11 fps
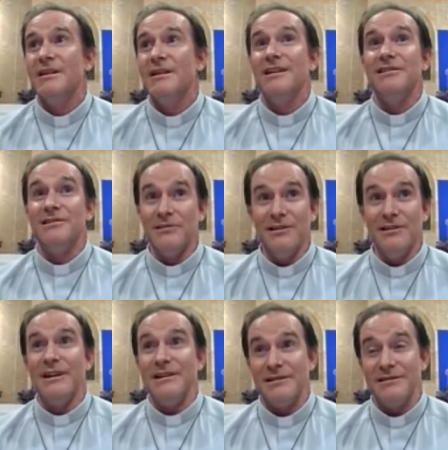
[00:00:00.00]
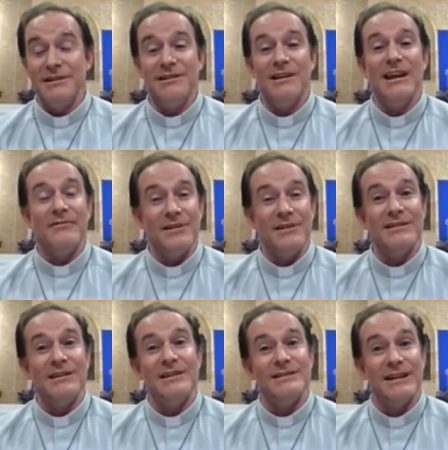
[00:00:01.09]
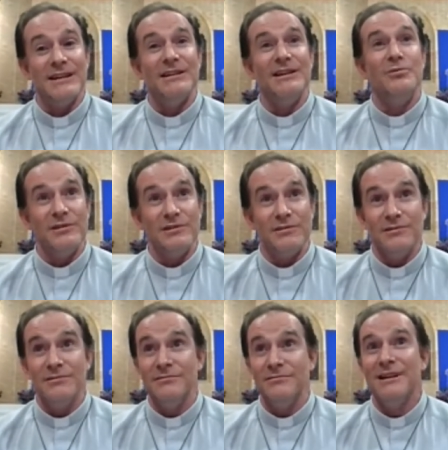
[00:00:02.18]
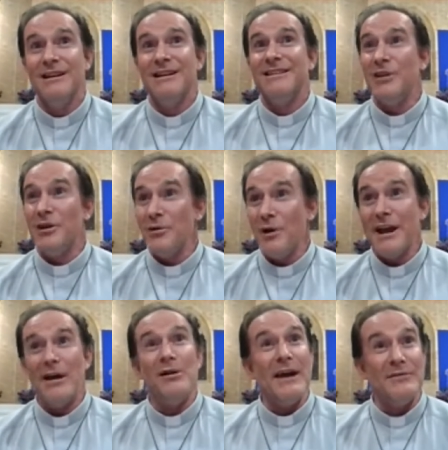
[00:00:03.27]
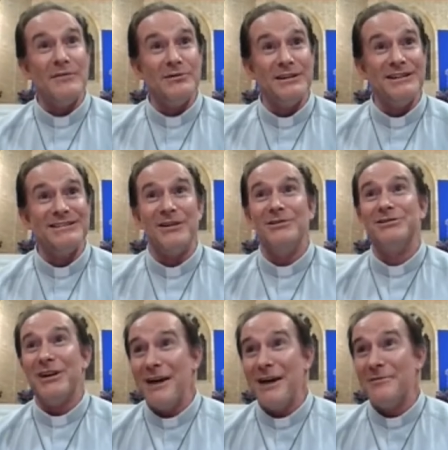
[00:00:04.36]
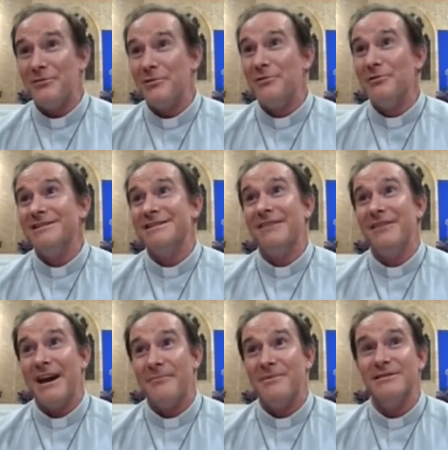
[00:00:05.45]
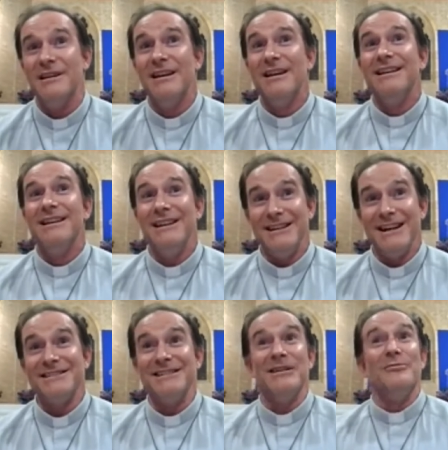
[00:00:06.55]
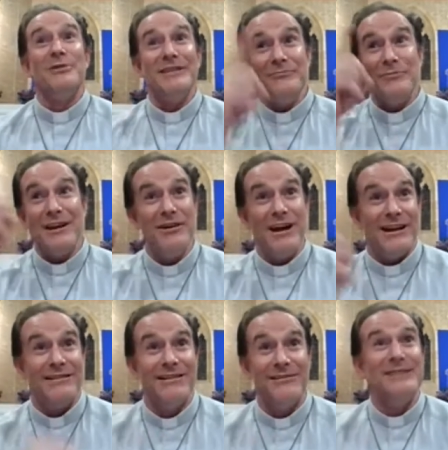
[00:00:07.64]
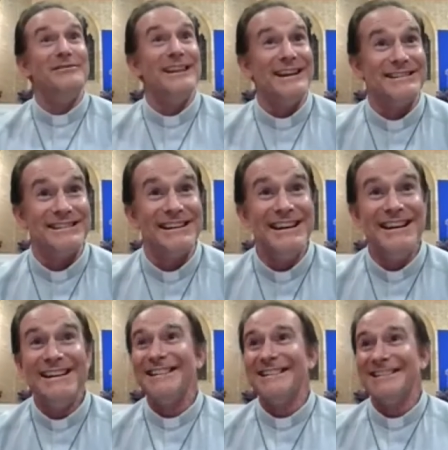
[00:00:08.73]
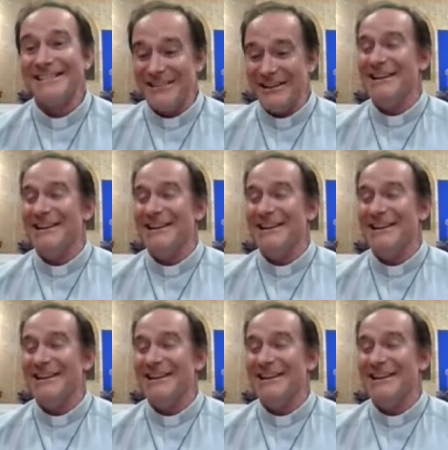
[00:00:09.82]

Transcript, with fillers: until eventually everything that he said that he wouldn't do, no way I'll ever do this, I'll die before all this ever happens, he does it within one night or even less. So